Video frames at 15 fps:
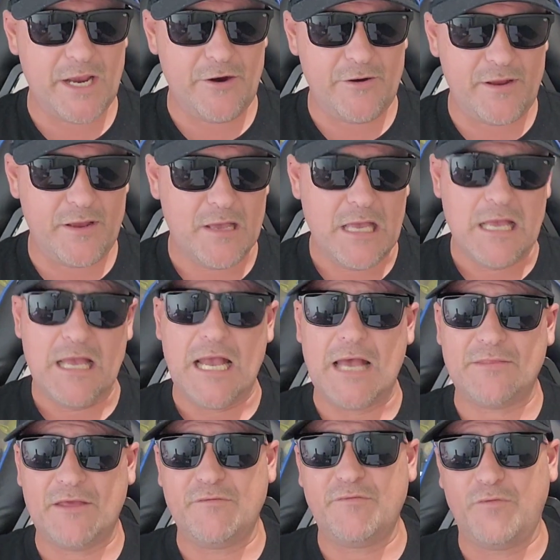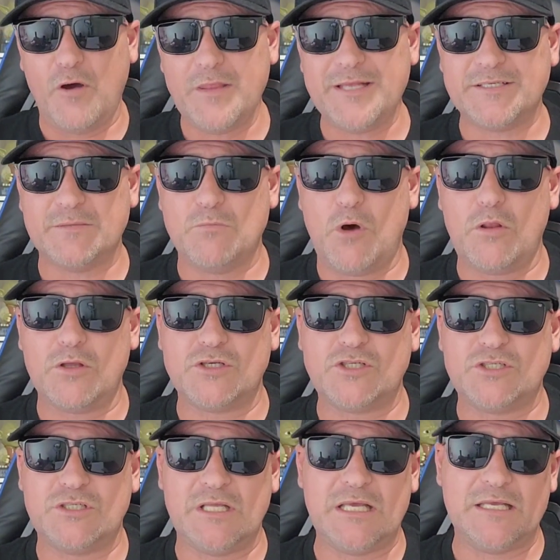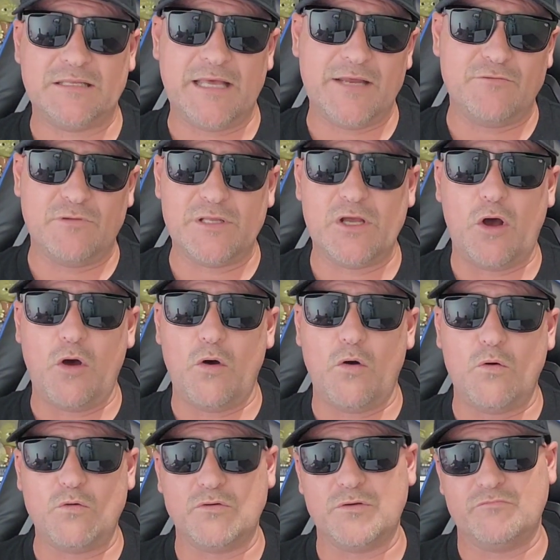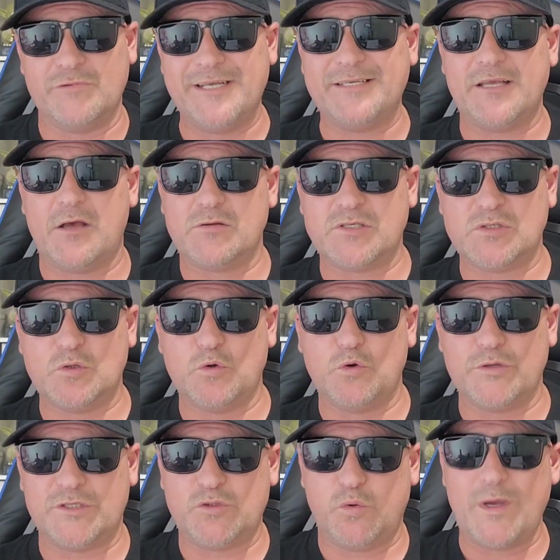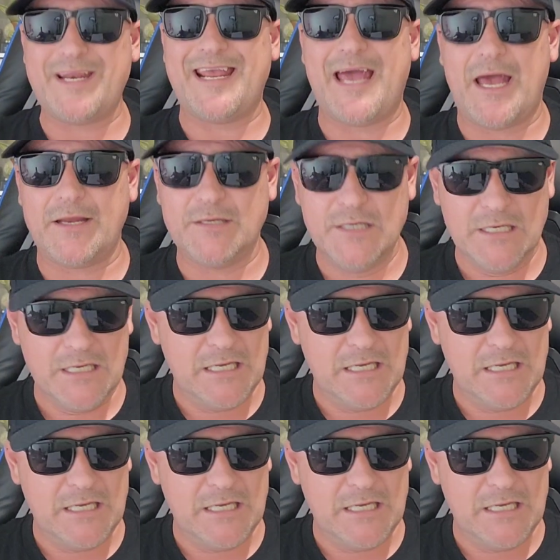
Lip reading: area, they've finally demolished that really old retail store, the Tweety Hut.